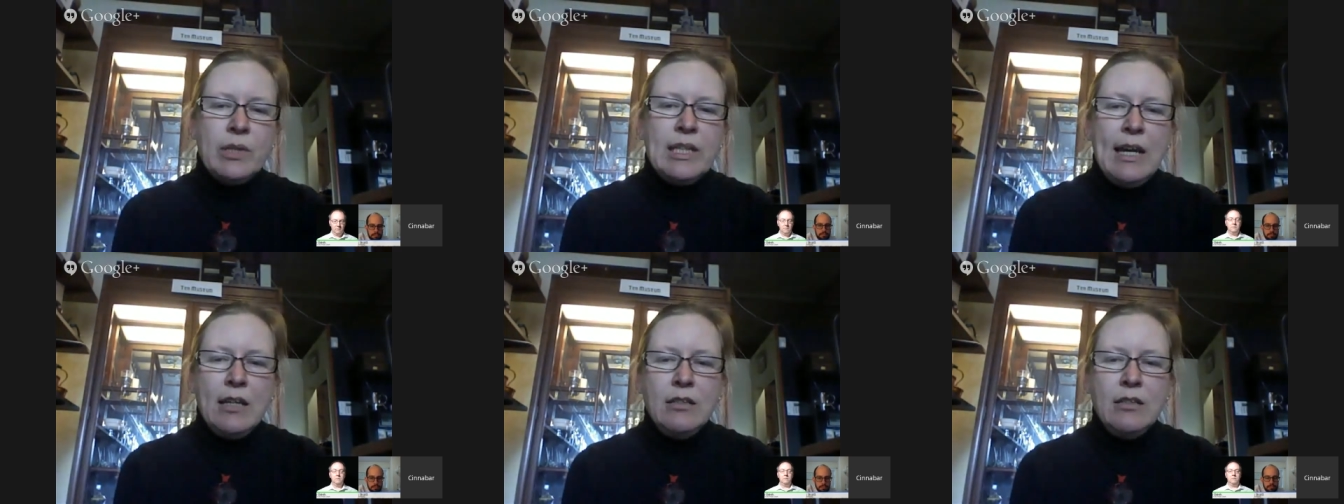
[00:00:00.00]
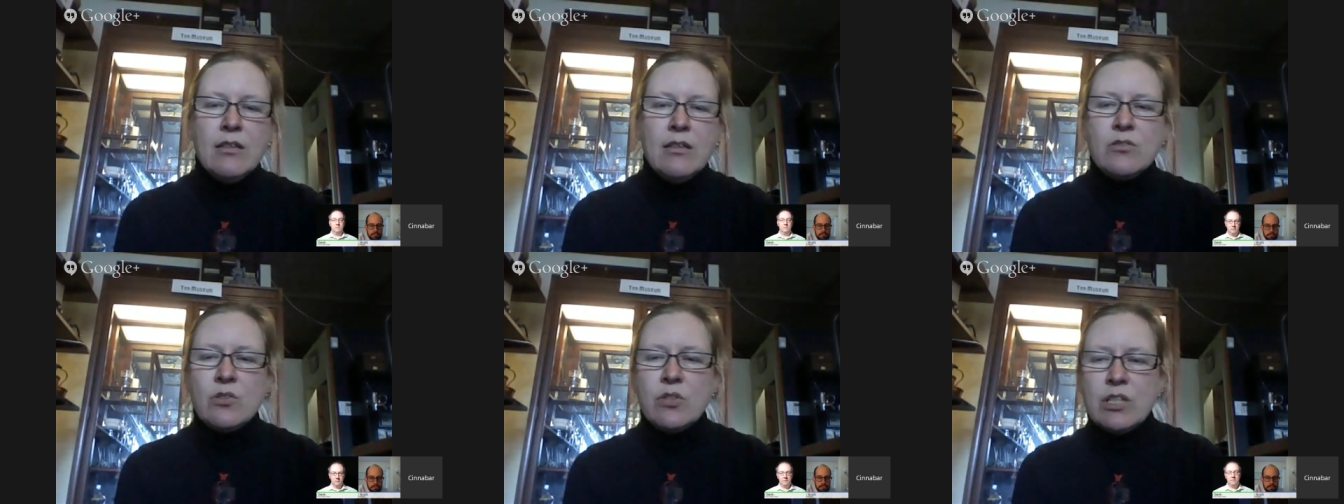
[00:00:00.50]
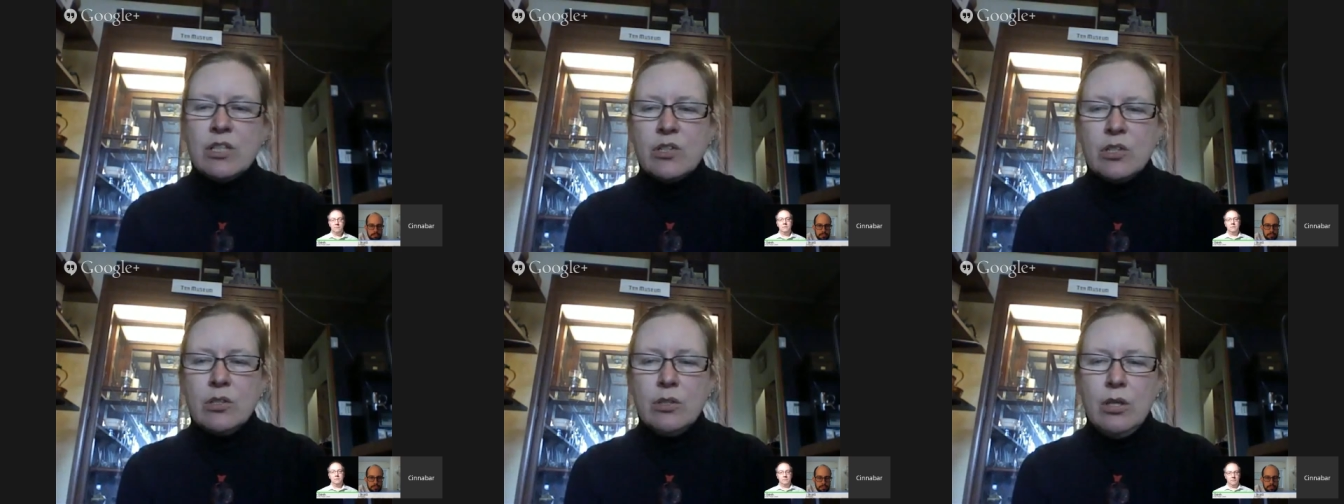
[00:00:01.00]
in Kenya, the
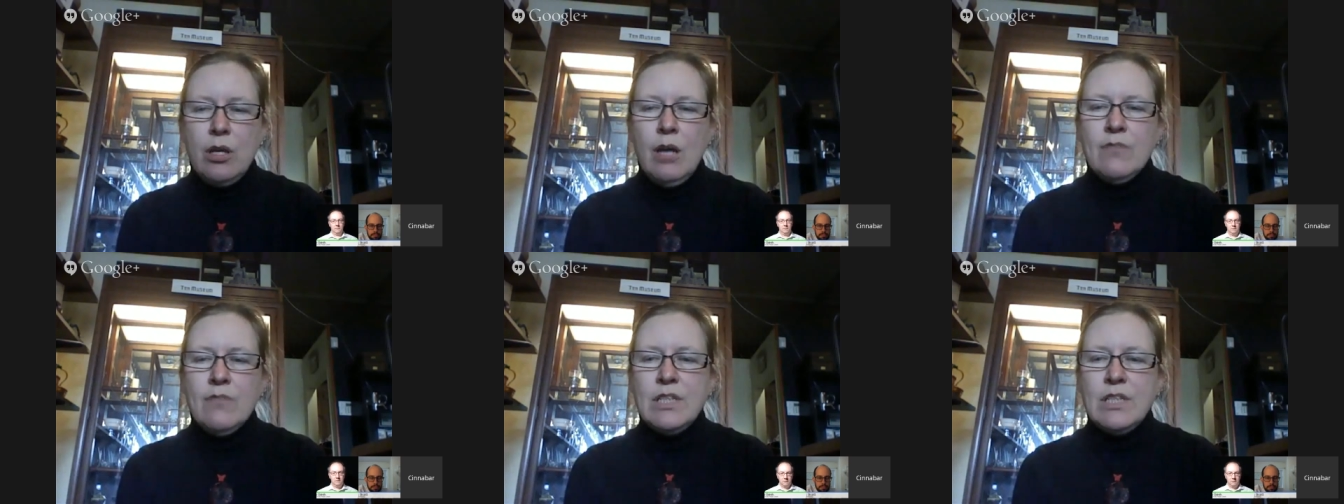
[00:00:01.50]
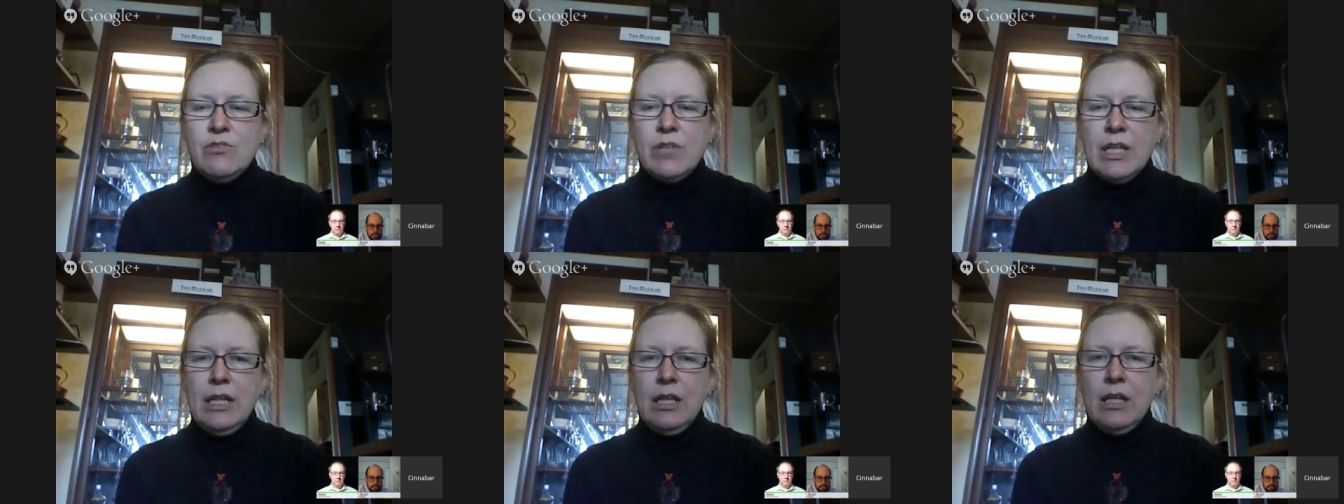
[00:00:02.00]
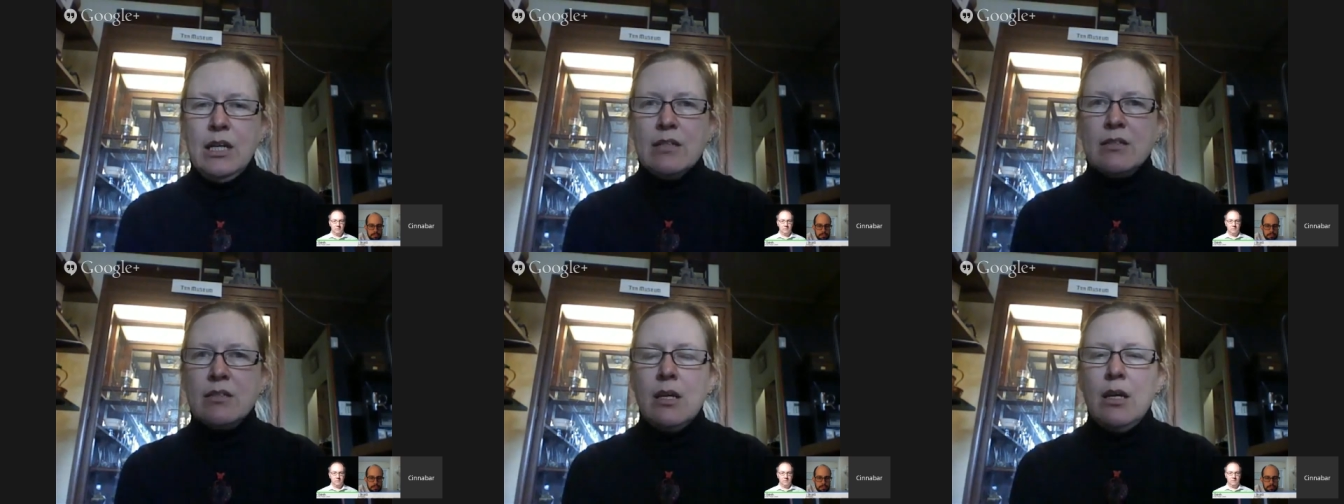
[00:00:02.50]
tradition of tea drinking
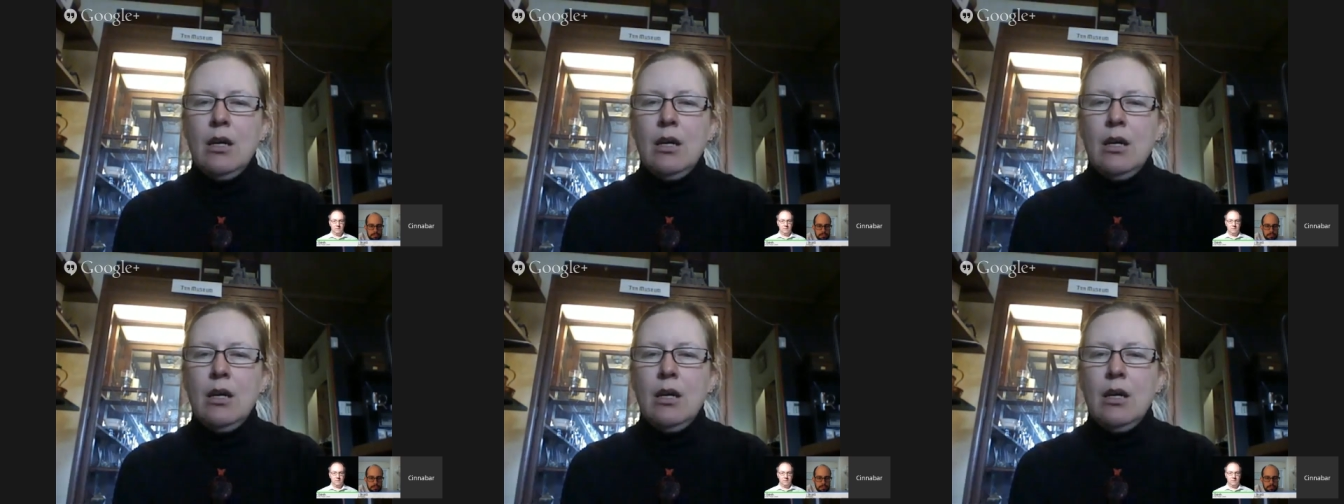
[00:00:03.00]
is